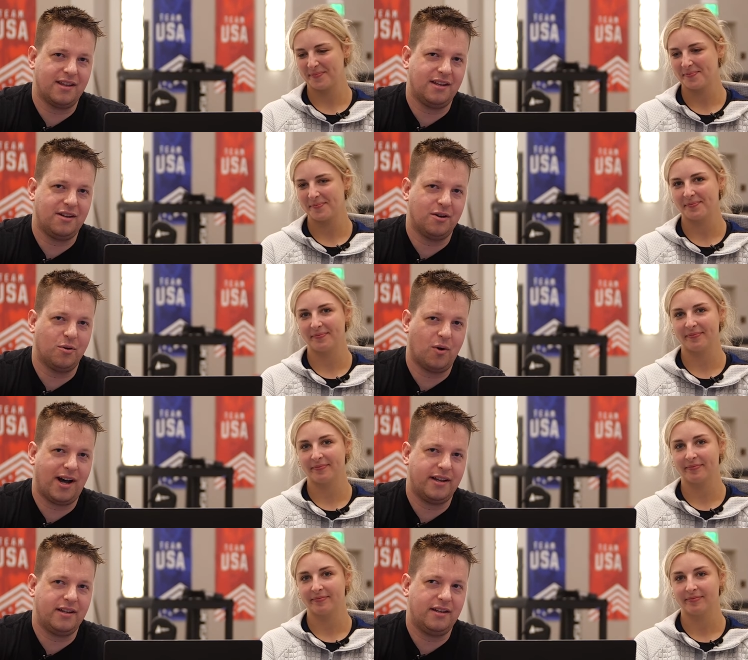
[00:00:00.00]
Speaker 1: the
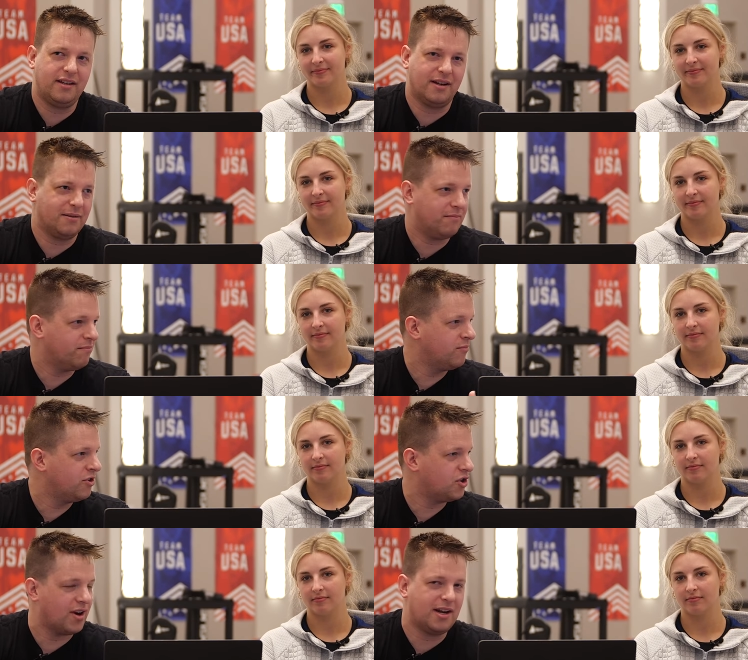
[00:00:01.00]
Hawaii um,
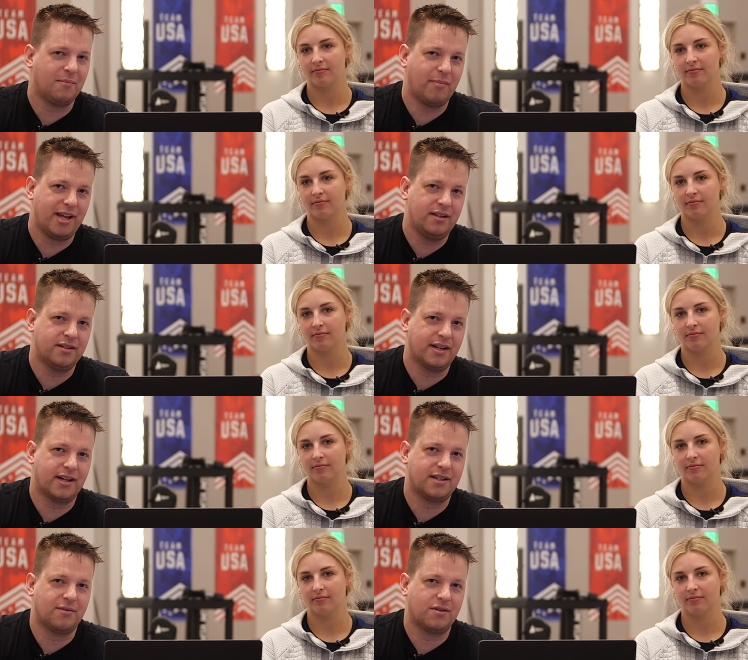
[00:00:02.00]
training base, I
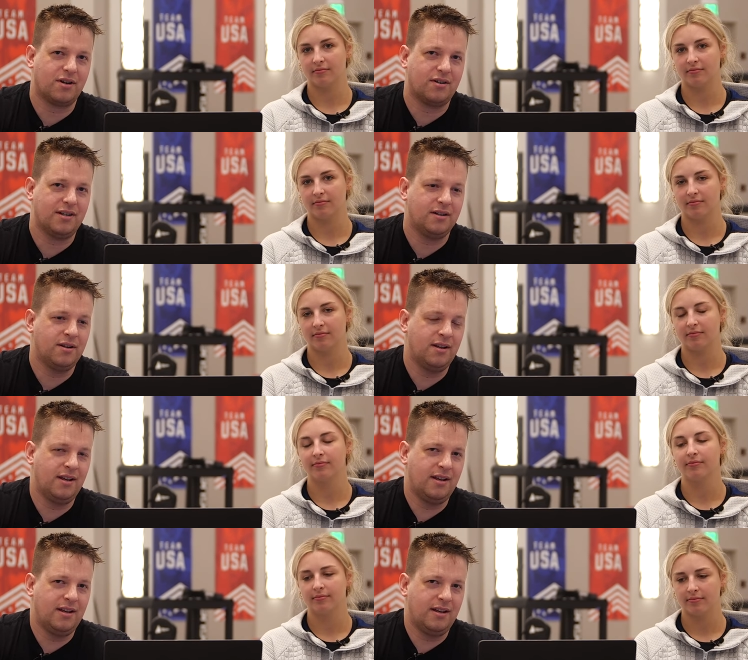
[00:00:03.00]
guess I would call it.
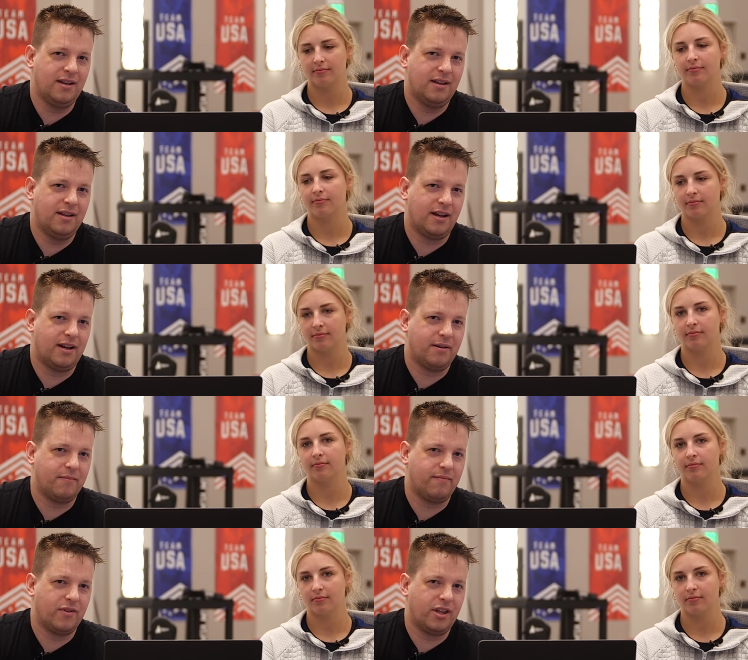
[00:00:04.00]

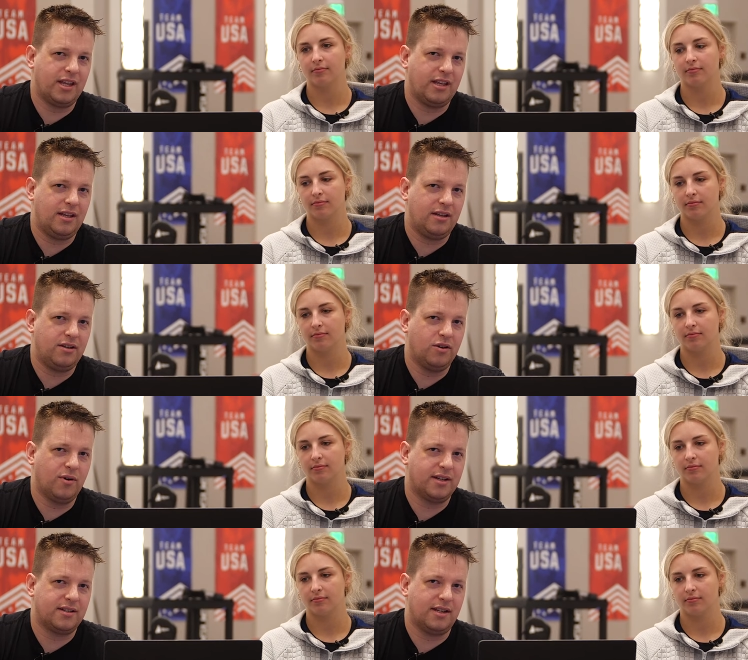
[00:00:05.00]
Um, the
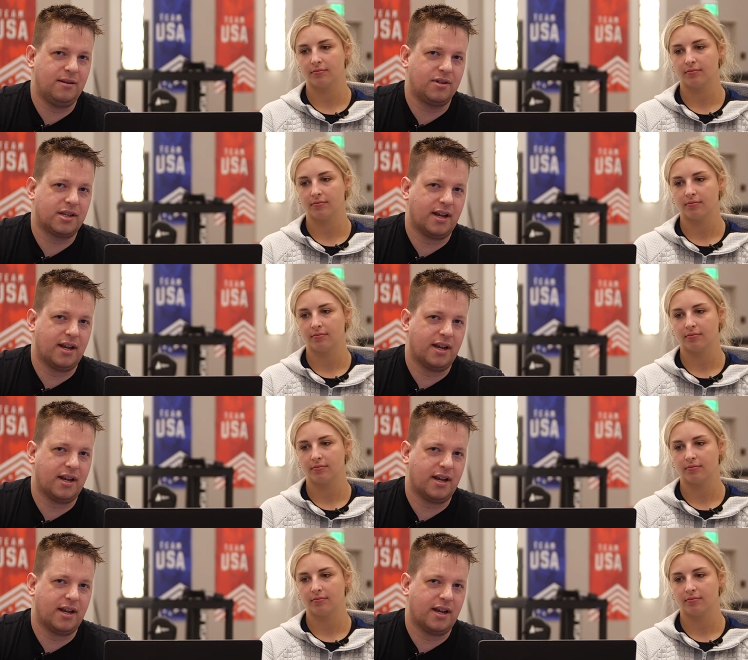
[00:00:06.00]
U S team is